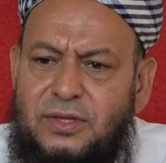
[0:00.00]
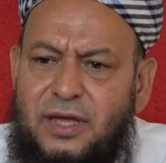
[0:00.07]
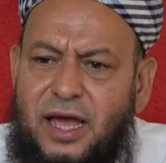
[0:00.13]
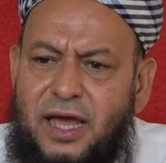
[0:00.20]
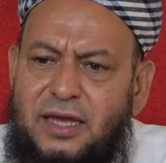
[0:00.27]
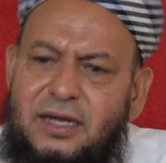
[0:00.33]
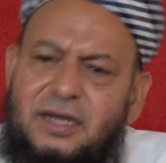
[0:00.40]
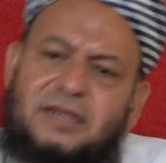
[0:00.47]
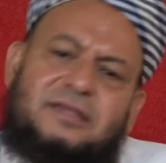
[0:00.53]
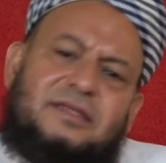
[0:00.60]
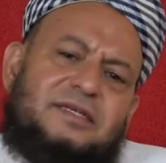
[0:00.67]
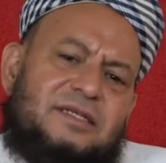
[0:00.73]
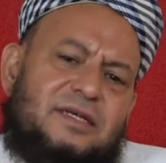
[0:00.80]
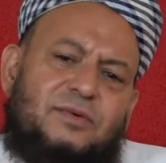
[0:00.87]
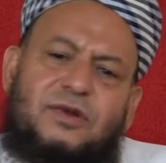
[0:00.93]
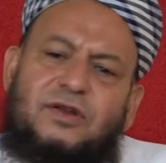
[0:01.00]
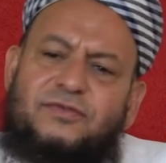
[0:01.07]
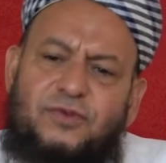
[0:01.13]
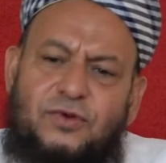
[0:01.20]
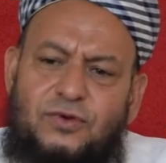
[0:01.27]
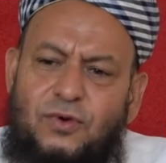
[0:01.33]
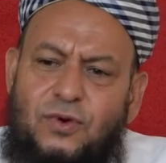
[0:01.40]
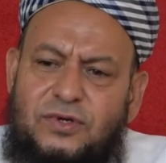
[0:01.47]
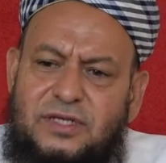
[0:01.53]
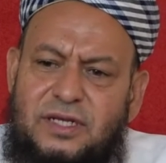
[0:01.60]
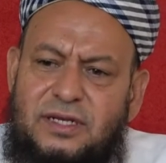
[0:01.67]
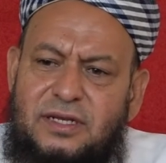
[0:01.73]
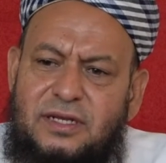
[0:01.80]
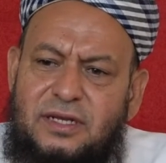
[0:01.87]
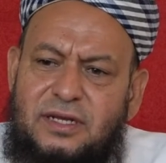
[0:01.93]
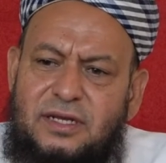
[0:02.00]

I heard this in one of your talks, and